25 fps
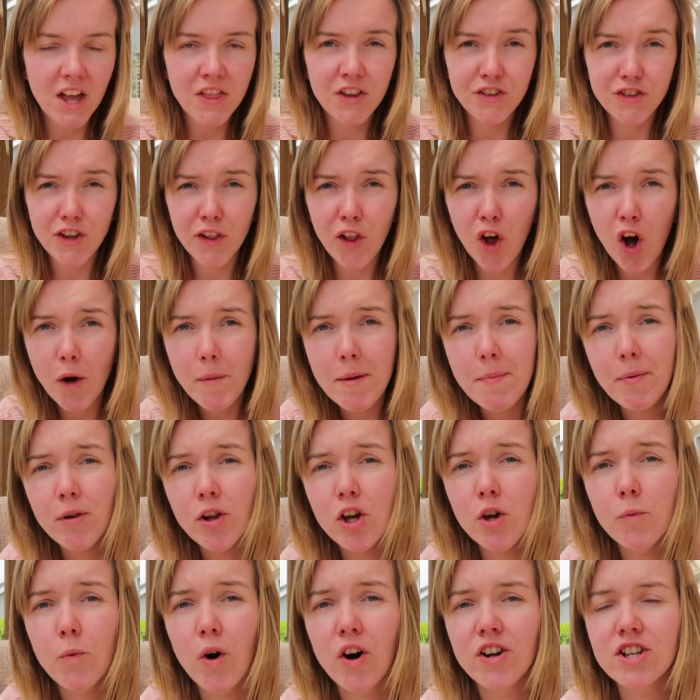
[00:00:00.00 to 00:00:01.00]
There's a lot of people
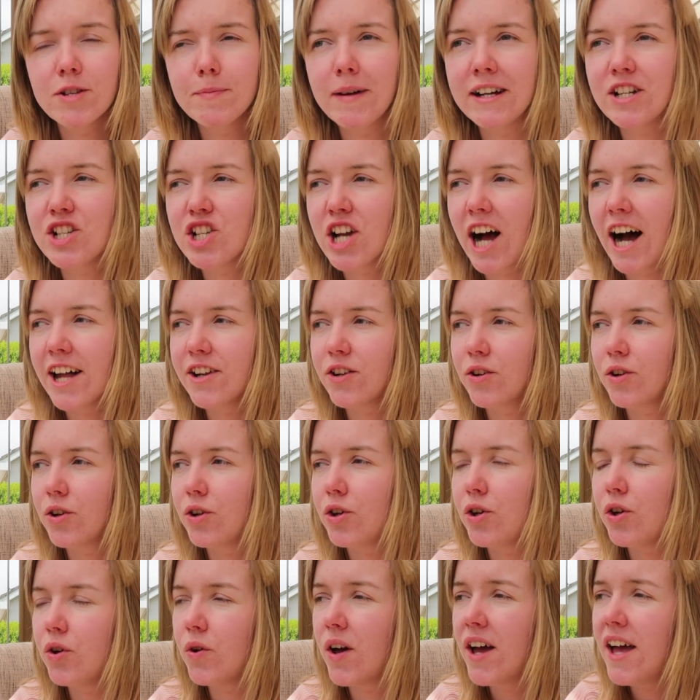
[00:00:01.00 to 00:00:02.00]
who watch my channel
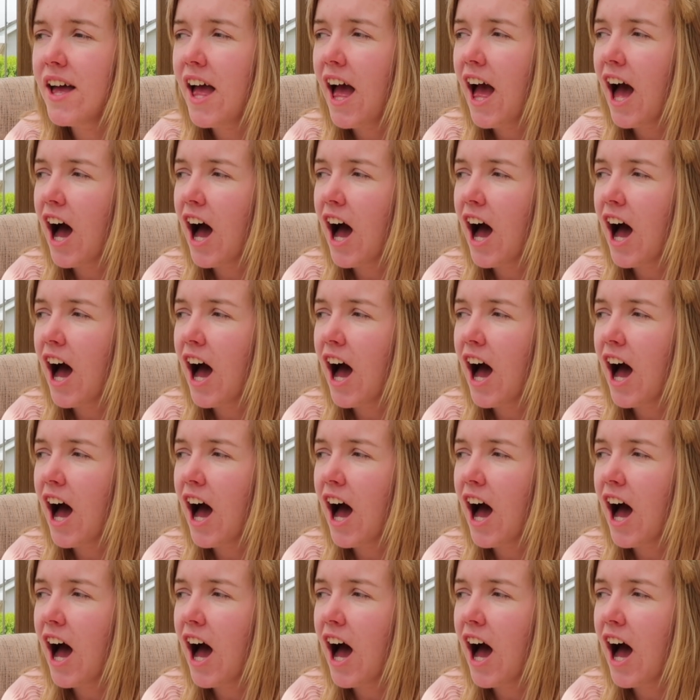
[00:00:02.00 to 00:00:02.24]
who